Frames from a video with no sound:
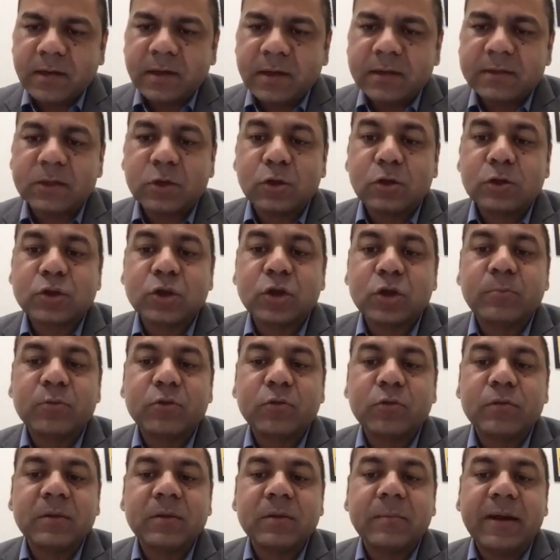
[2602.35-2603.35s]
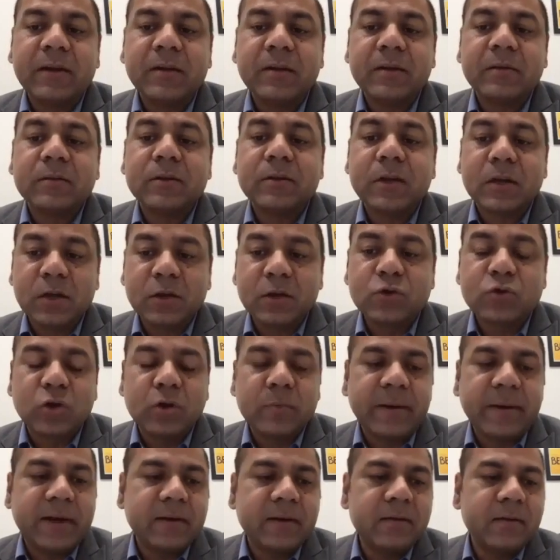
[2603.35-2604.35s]
Is it also approved, the
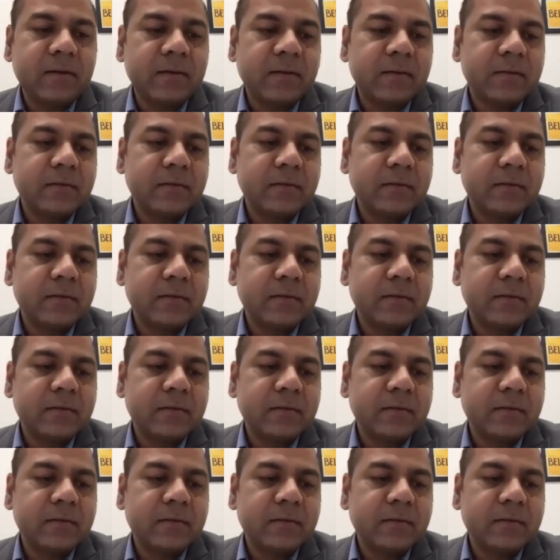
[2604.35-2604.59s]
control panel?